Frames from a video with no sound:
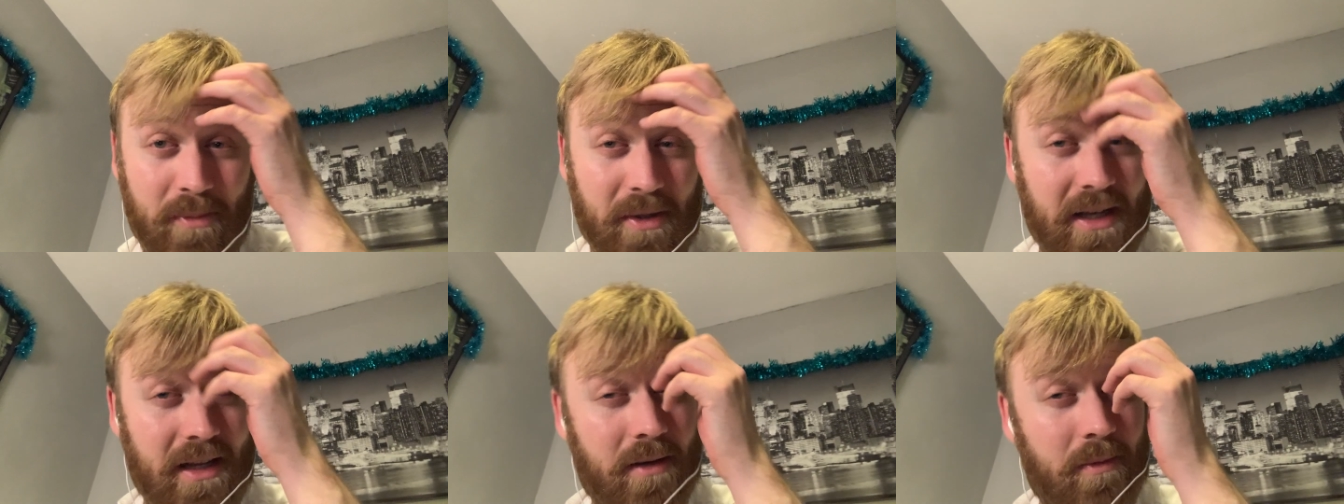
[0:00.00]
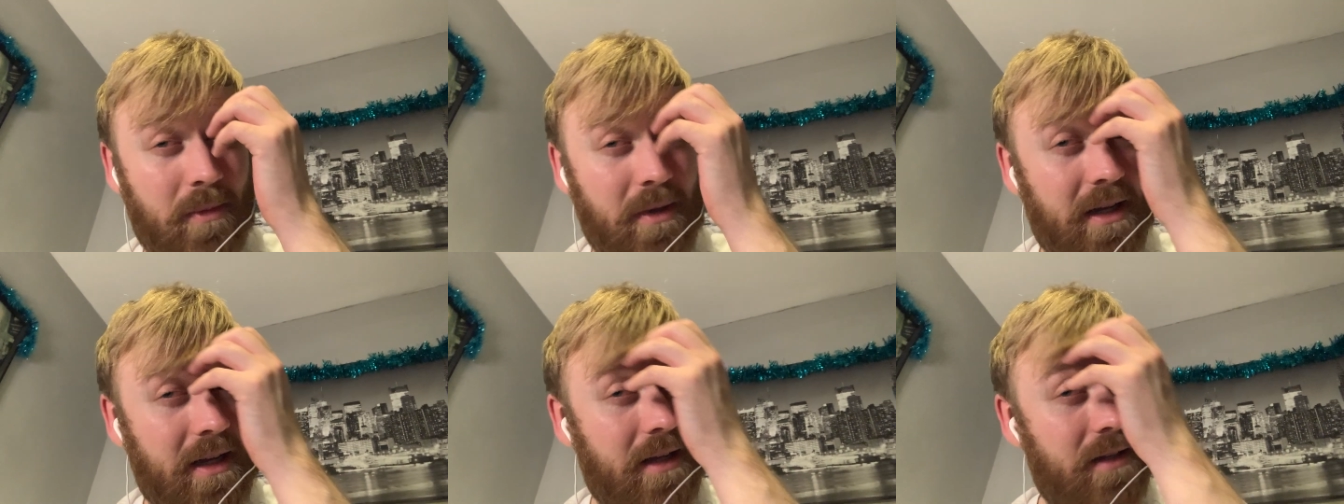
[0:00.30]
bear in
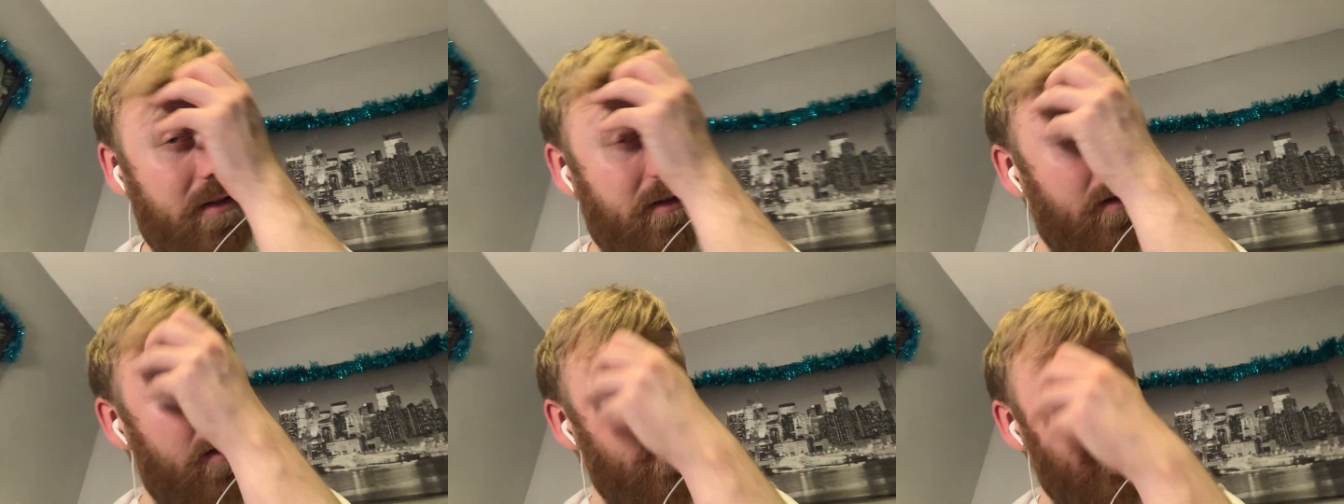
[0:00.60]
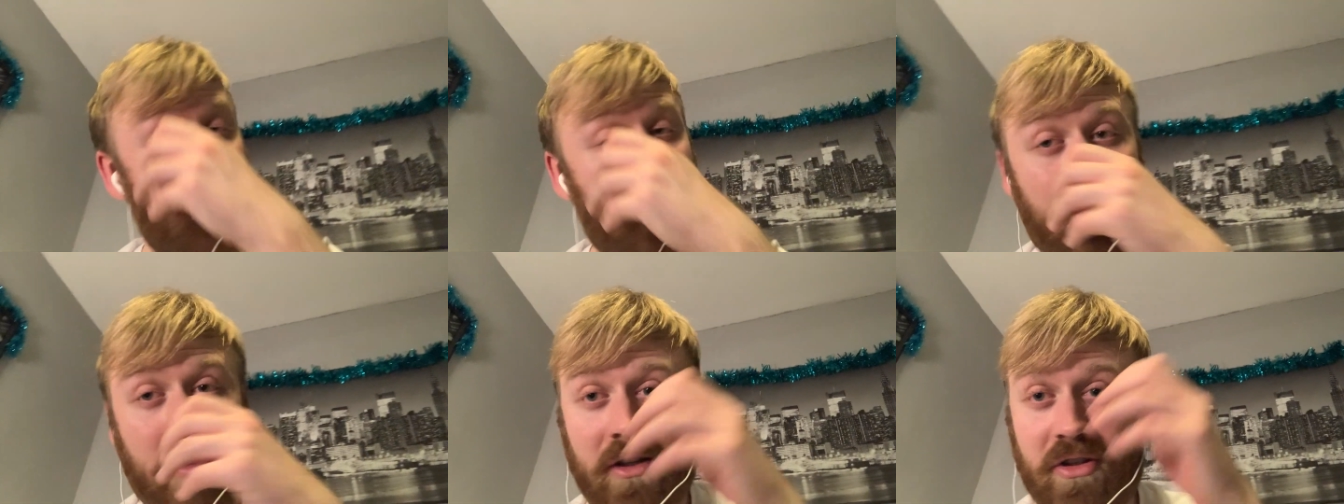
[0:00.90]
mind.
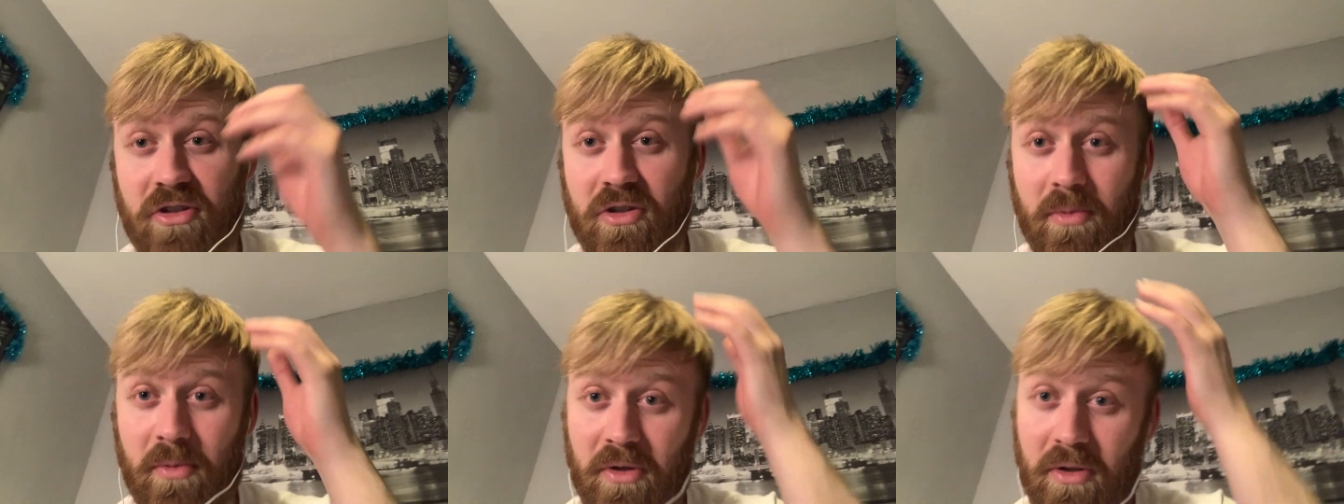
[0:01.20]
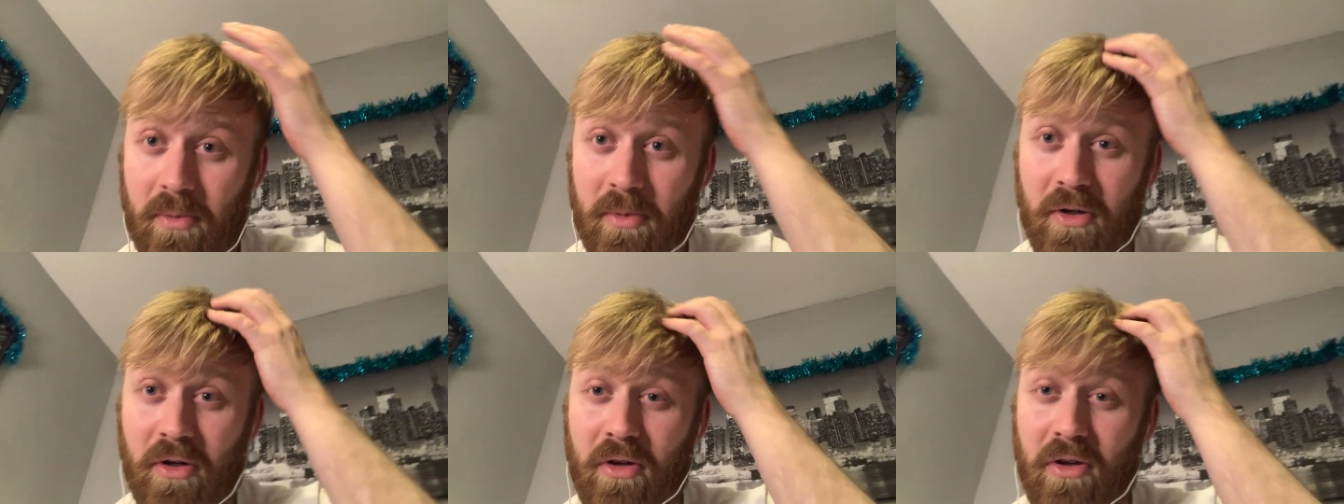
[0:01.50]
And some of
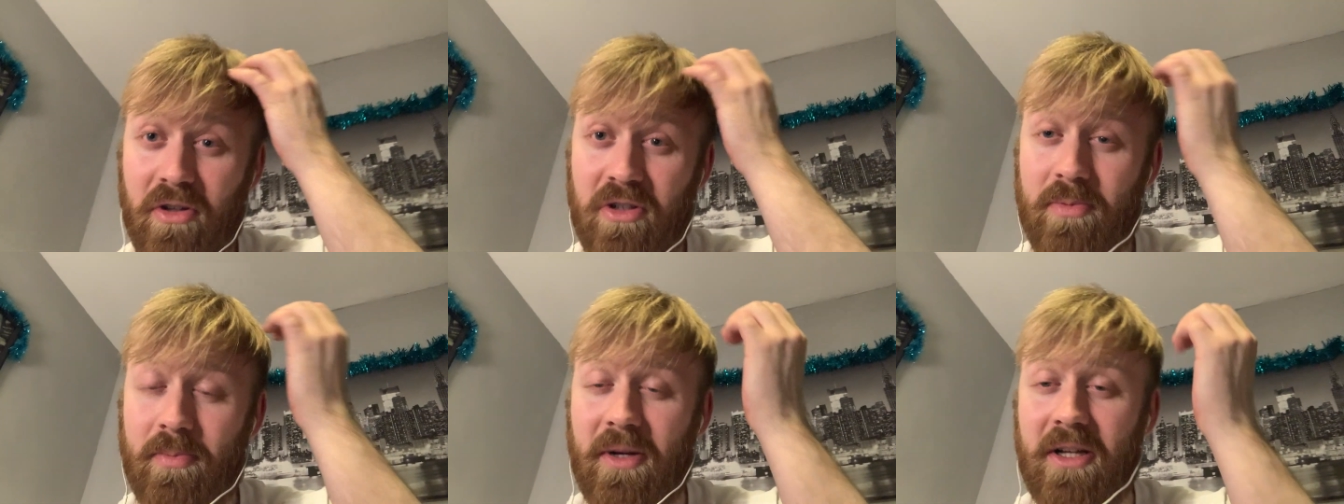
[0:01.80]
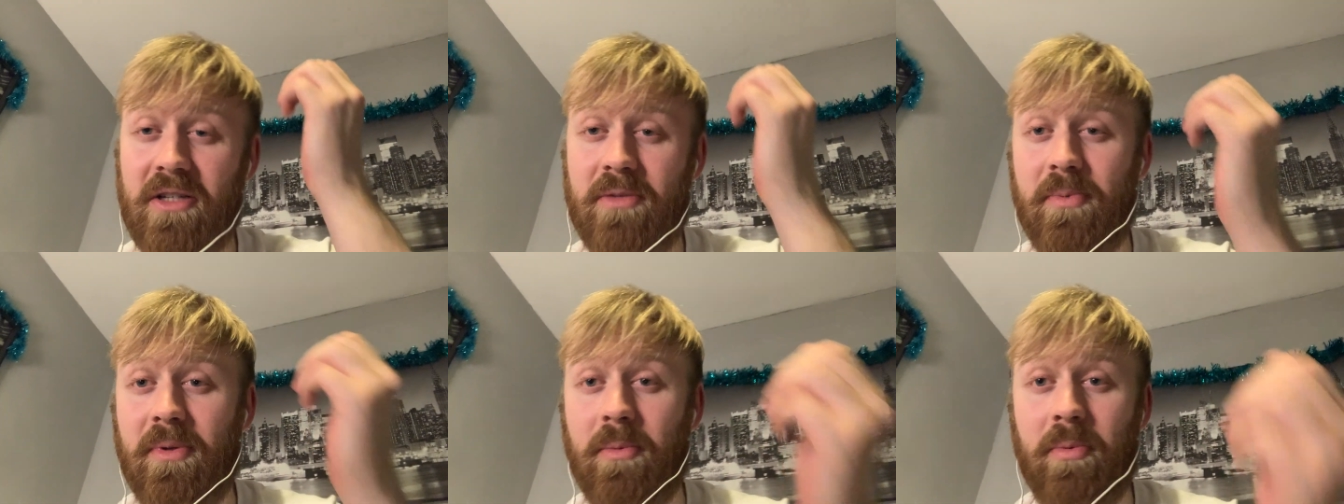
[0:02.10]
them are not as bad
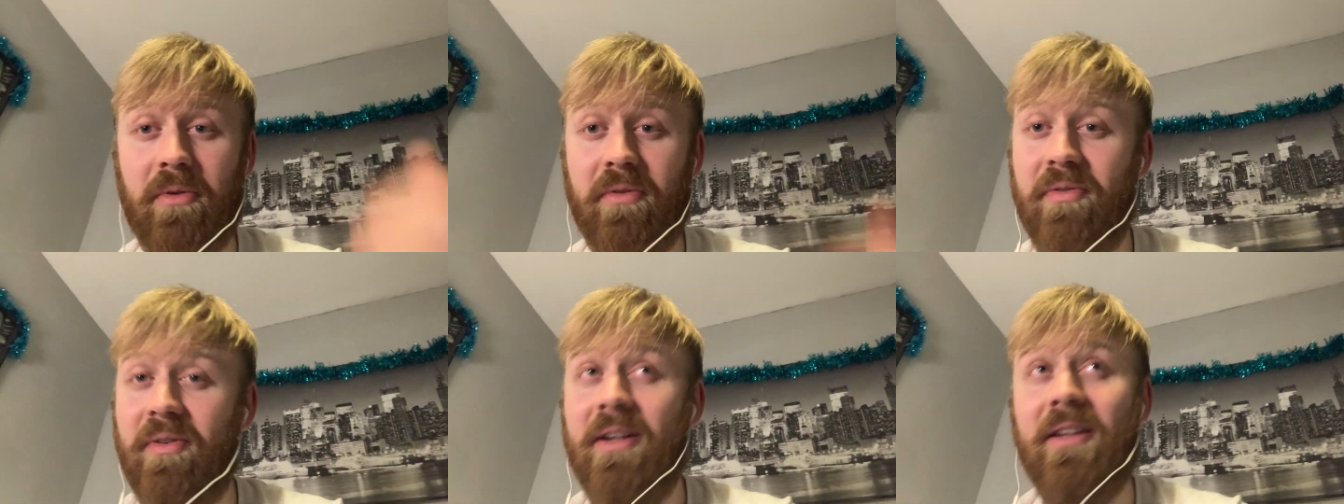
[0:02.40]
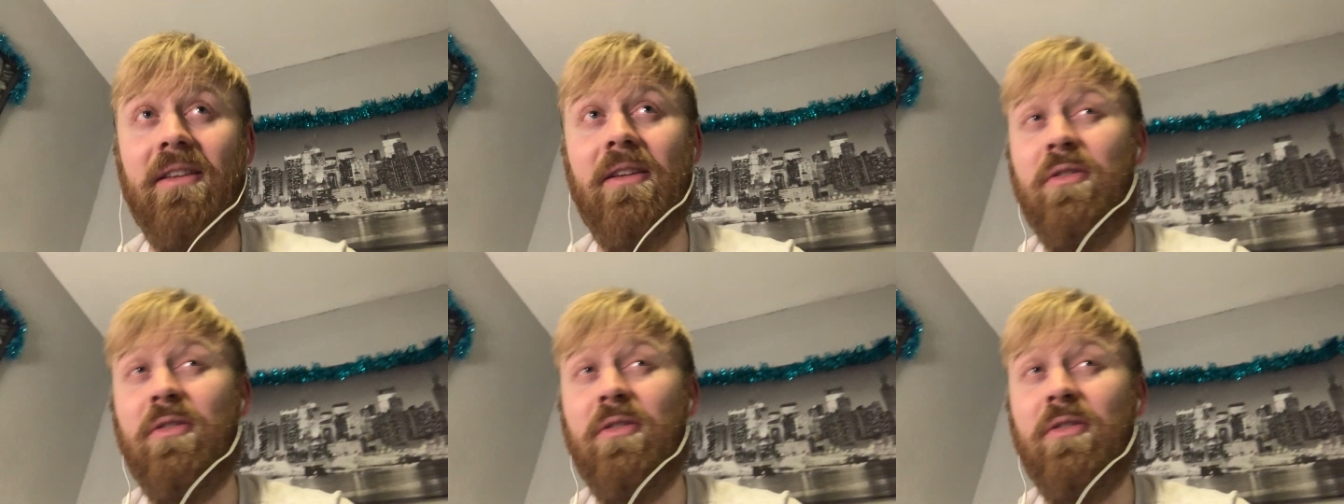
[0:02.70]
as people think.